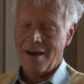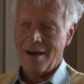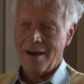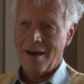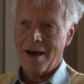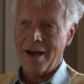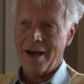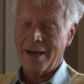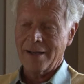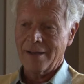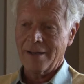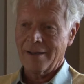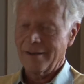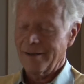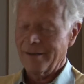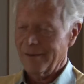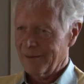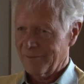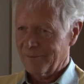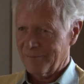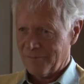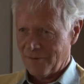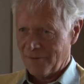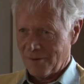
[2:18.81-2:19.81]
I
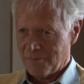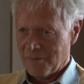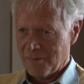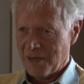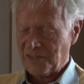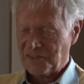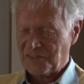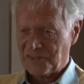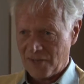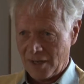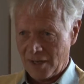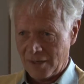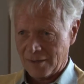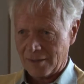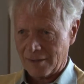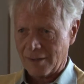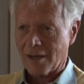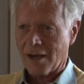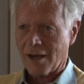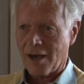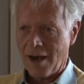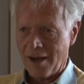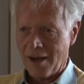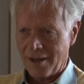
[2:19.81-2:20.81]
learned from my son
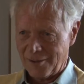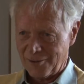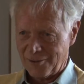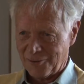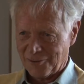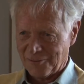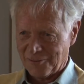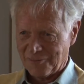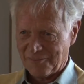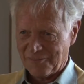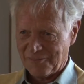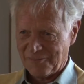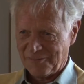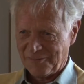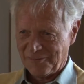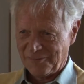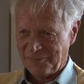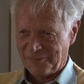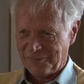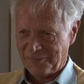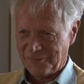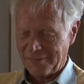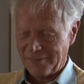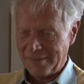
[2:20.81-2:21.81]
Carlo.
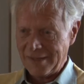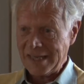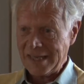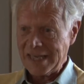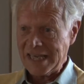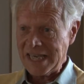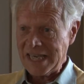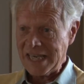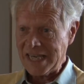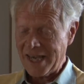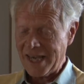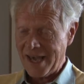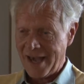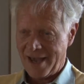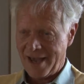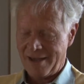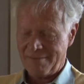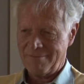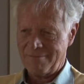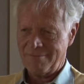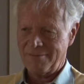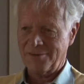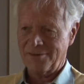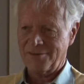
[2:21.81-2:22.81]
He
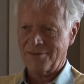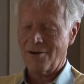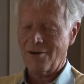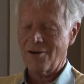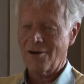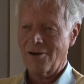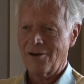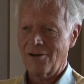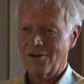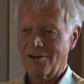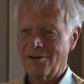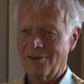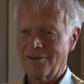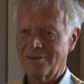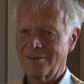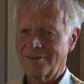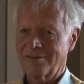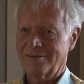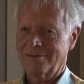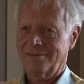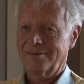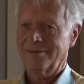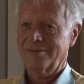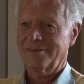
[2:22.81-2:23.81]
came with all
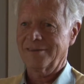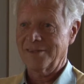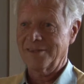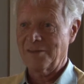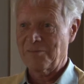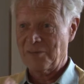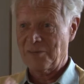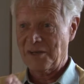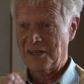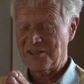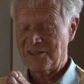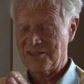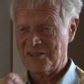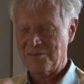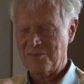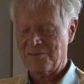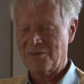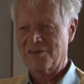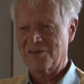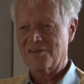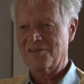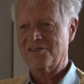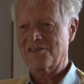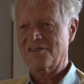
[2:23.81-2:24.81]
the
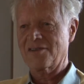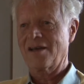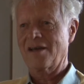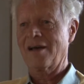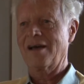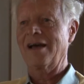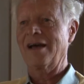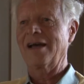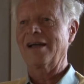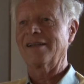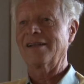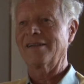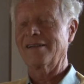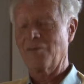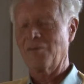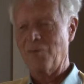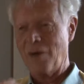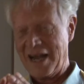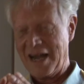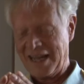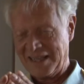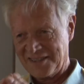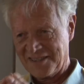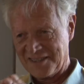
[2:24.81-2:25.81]
principles and the
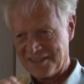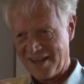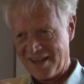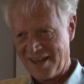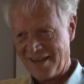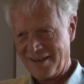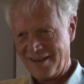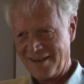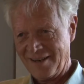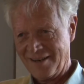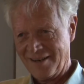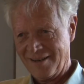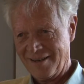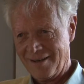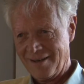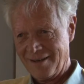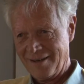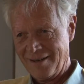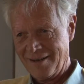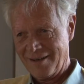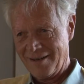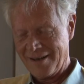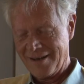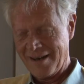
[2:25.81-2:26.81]
wine style,
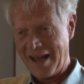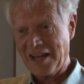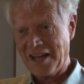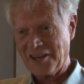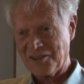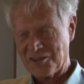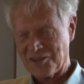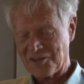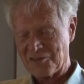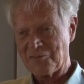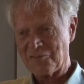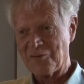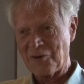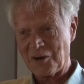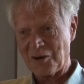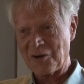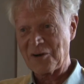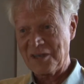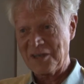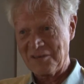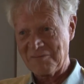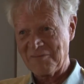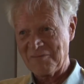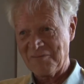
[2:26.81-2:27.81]
and I just follow
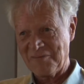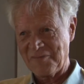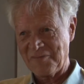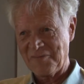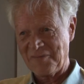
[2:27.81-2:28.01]
him.